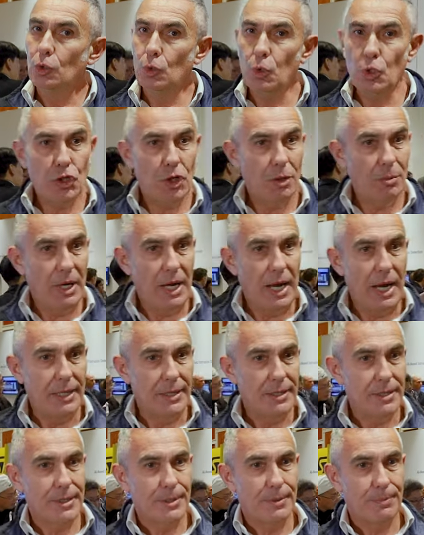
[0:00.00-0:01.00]
To
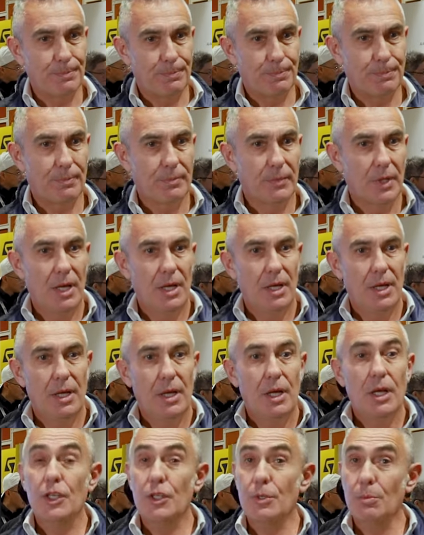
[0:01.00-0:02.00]
summarize,
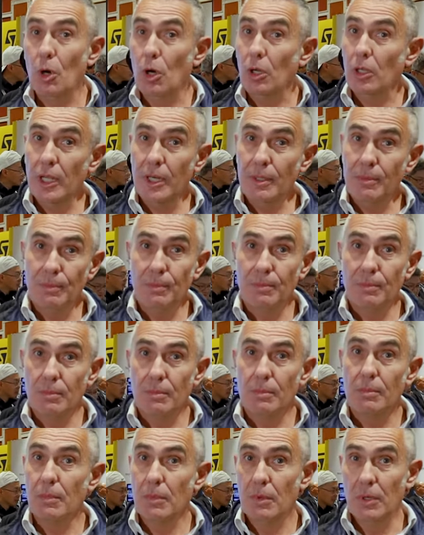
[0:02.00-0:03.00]
smaller,
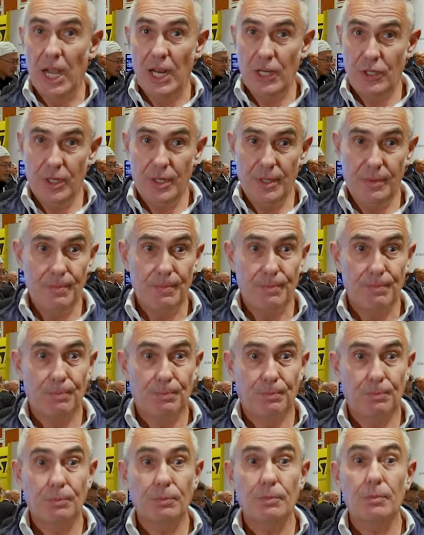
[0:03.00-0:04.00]
lighter,
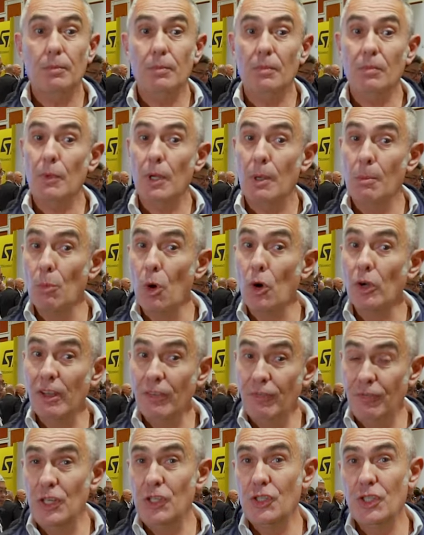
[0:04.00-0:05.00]
more
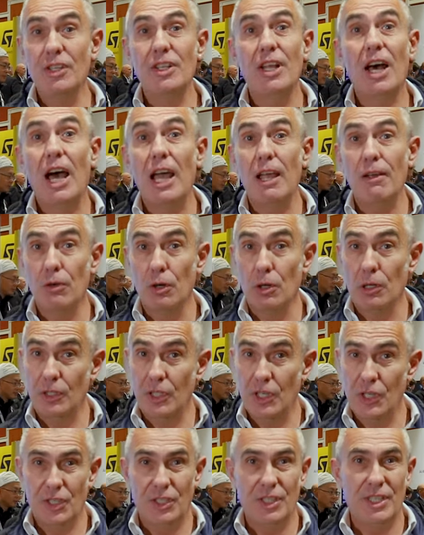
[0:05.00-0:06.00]
efficient
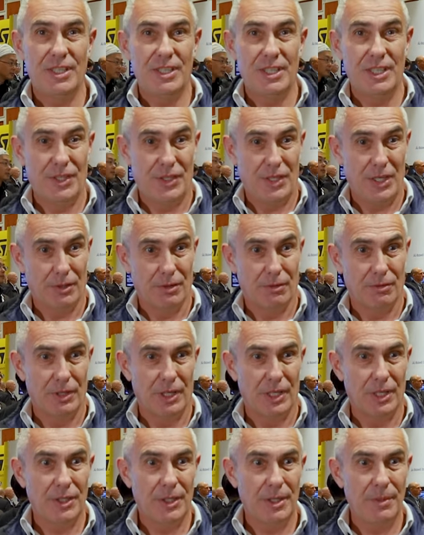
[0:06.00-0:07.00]
high-voltage D C D C
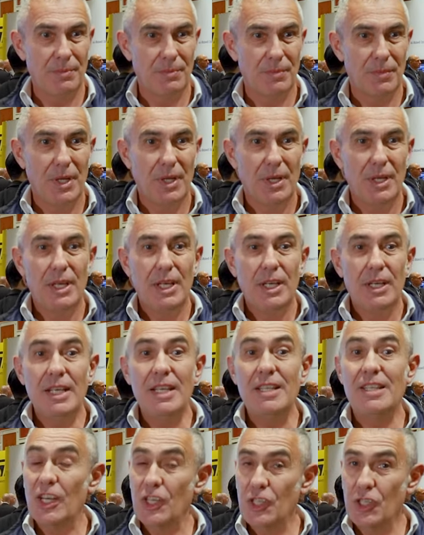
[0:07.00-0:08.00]
converter
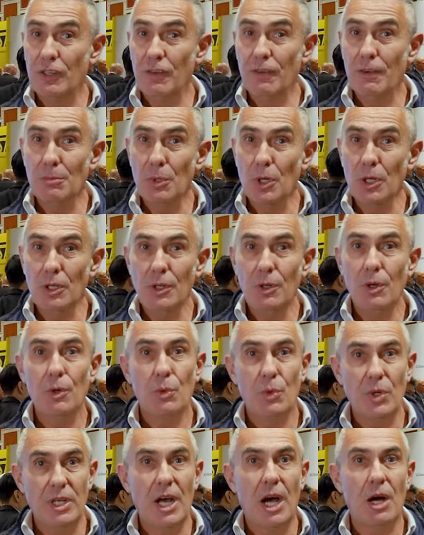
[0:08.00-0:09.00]
is achievable
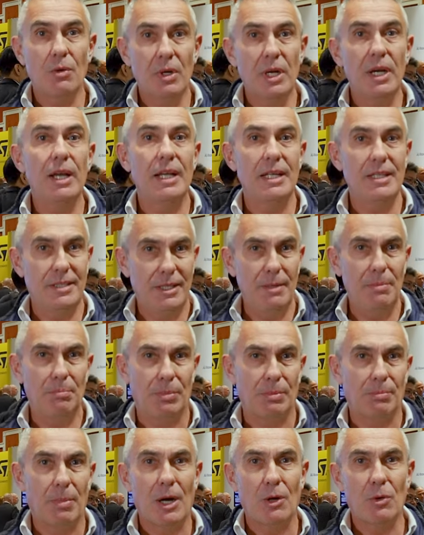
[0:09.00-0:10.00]
with our S T
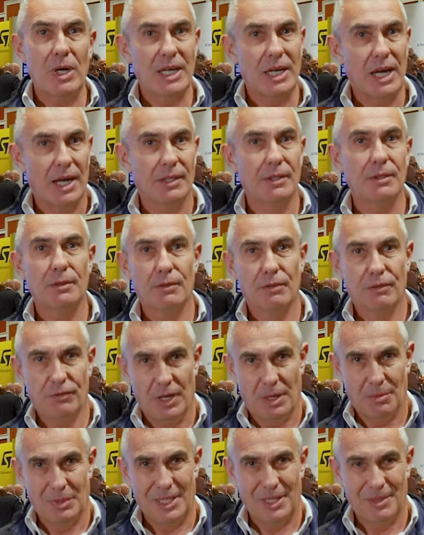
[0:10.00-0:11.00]
PowerGaN
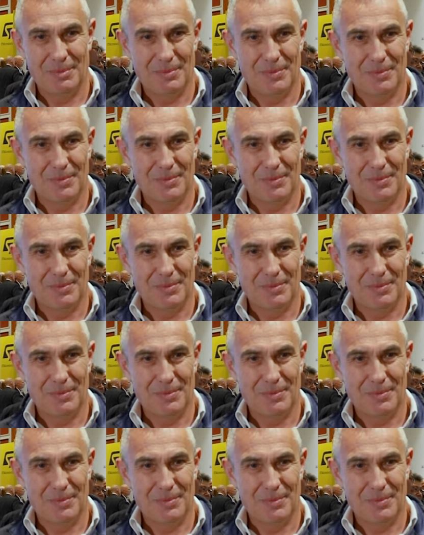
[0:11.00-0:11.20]
family.